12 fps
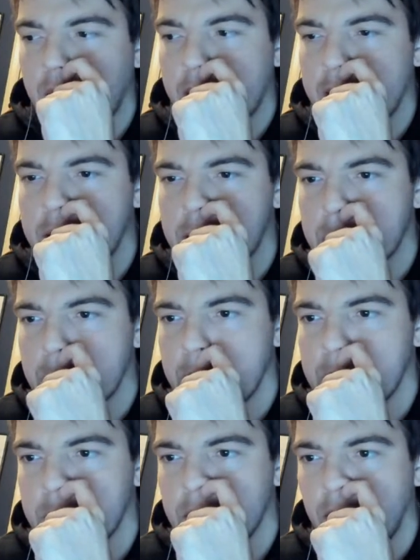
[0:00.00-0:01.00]
It's
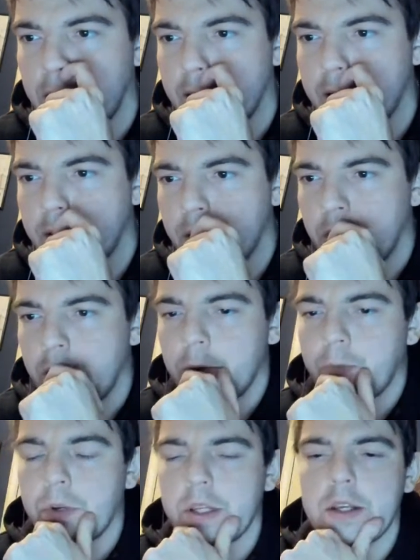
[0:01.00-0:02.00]
just like
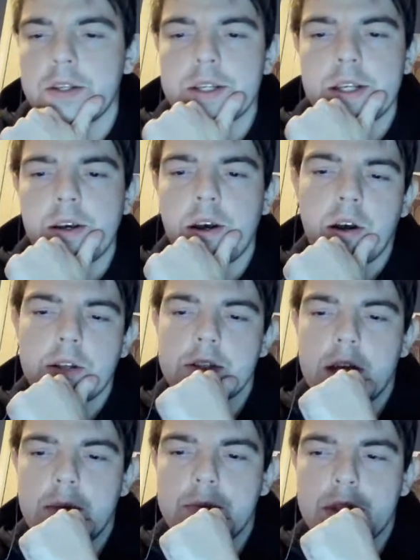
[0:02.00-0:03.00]
when you see the hard
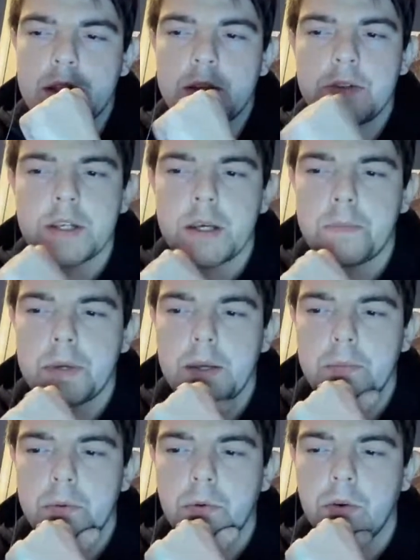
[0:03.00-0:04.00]
times and you see
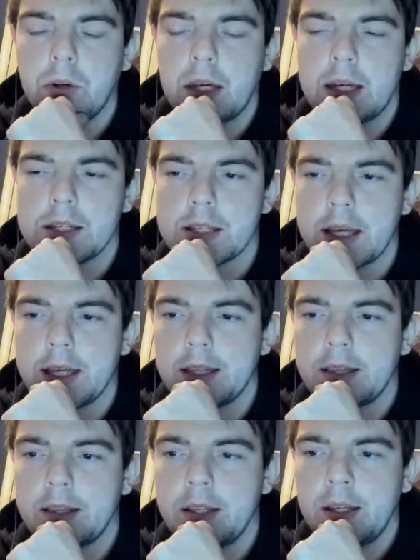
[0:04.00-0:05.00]
people like
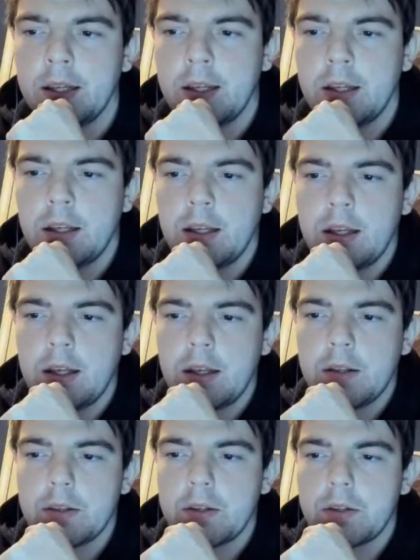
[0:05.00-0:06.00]
saying,
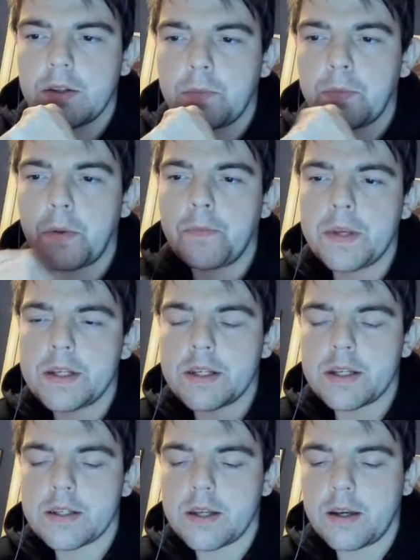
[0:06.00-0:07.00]
the problem
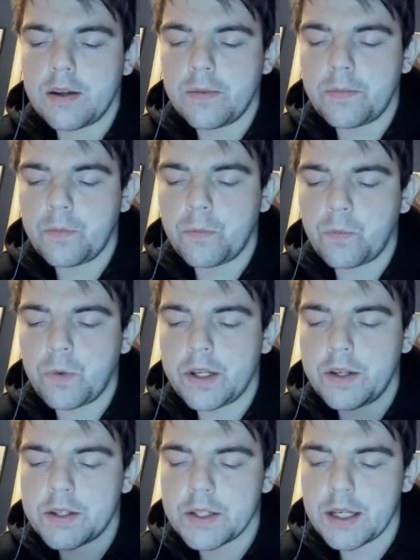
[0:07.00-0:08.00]
is that when
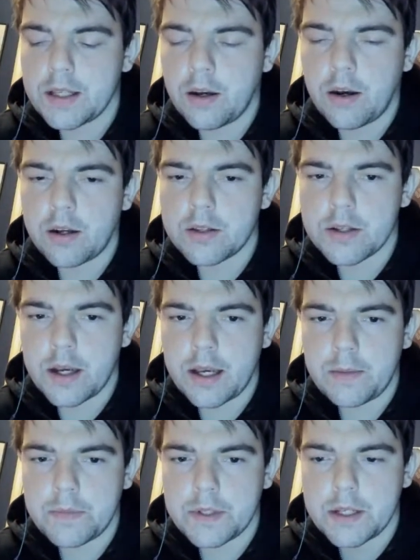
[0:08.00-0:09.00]
you see the hard
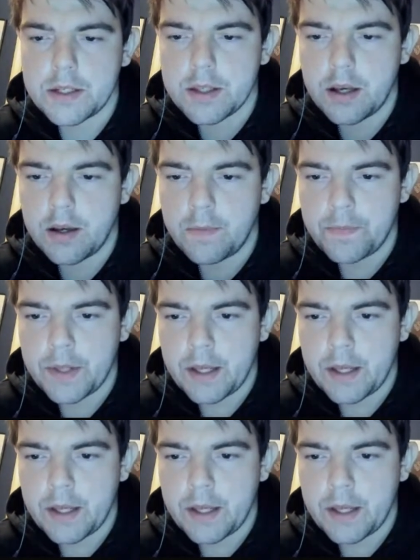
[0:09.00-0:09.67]
times is that